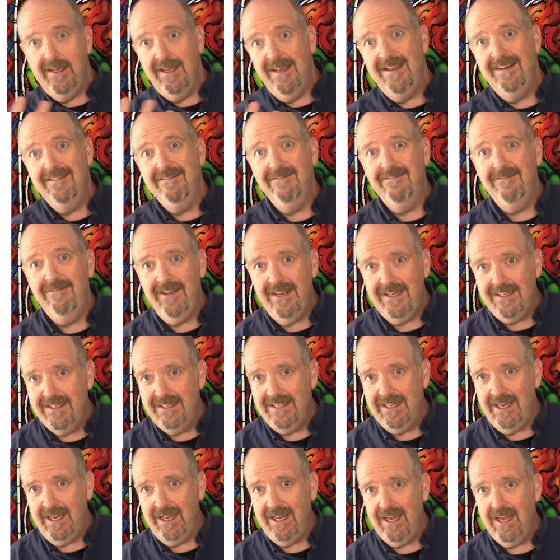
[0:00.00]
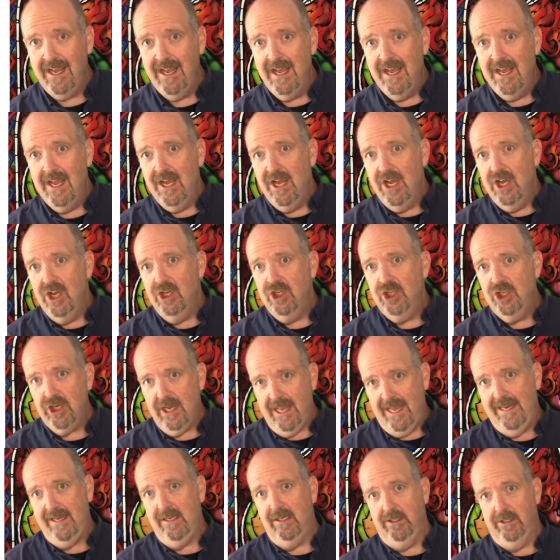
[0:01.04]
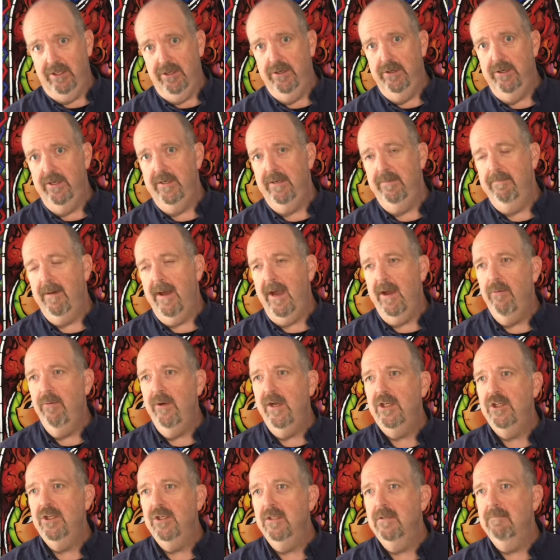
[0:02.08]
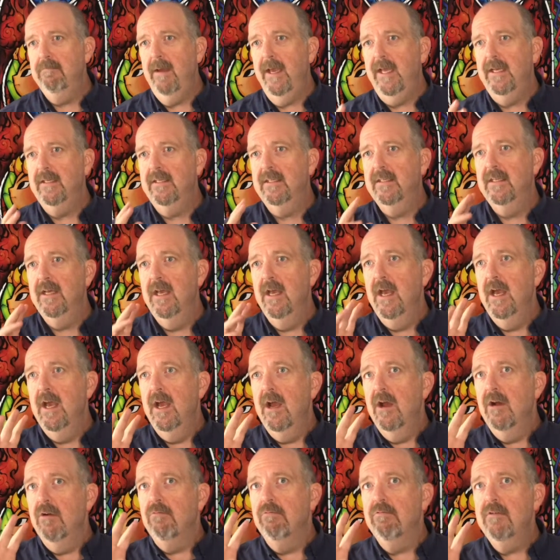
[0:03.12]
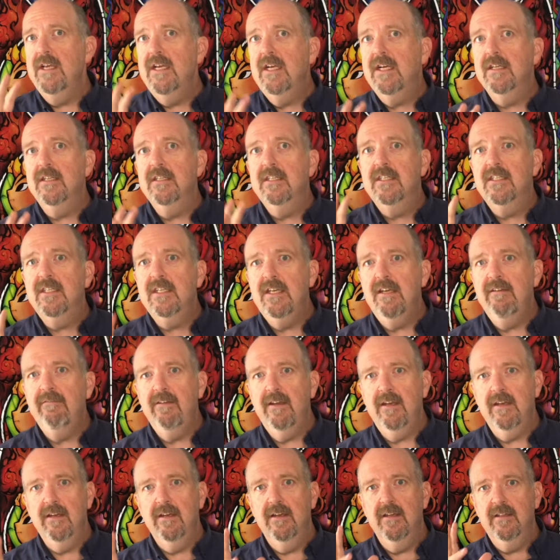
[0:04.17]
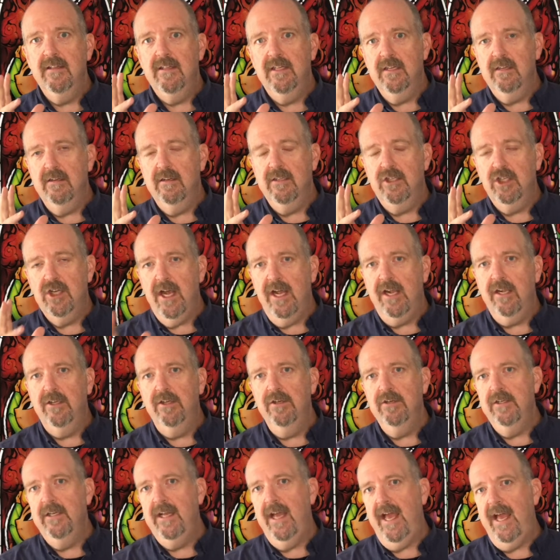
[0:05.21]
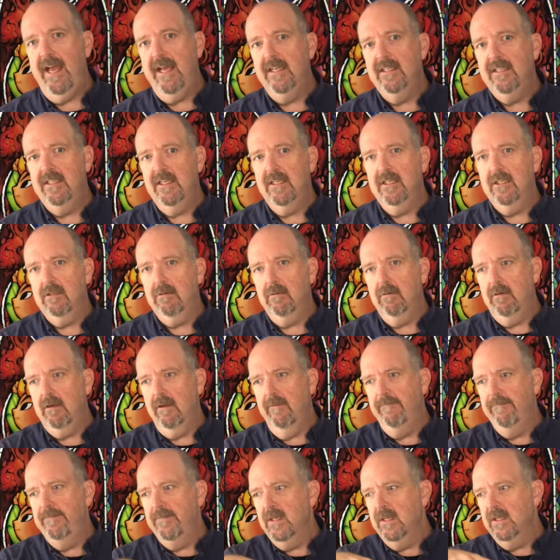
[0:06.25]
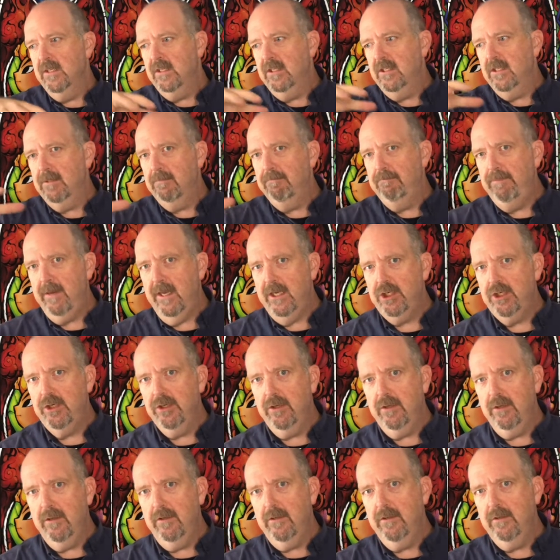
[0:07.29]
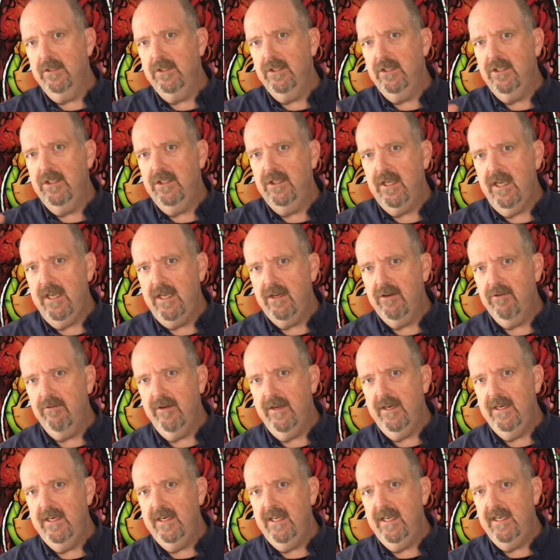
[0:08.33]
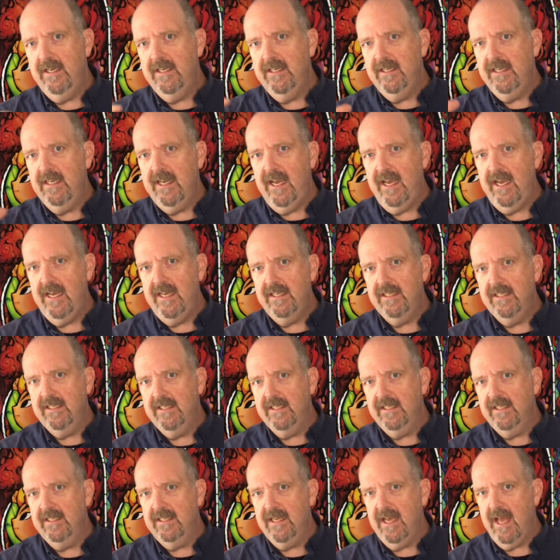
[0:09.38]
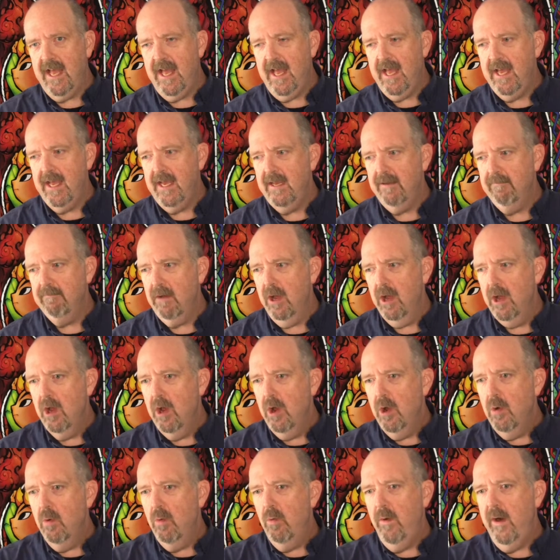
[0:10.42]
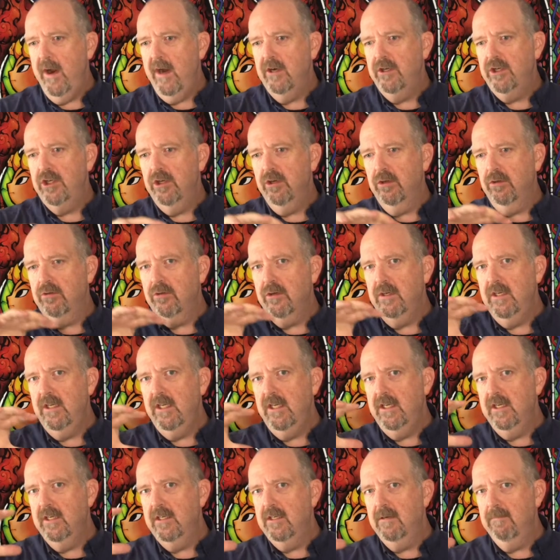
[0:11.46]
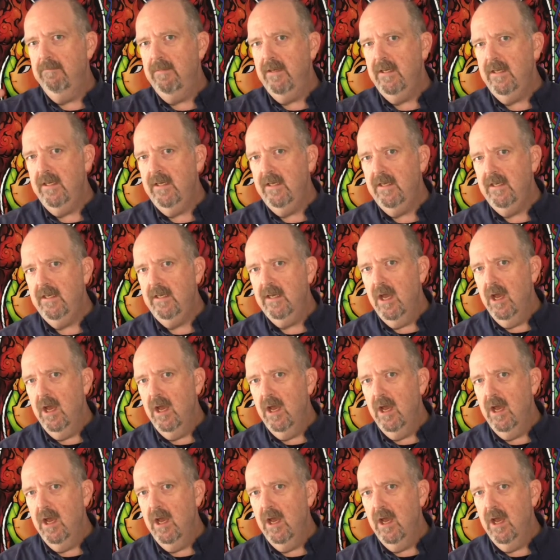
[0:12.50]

inventing childhood, by which is meant reconceiving the childhood as this sort of special, sacred, encased time where children needed to be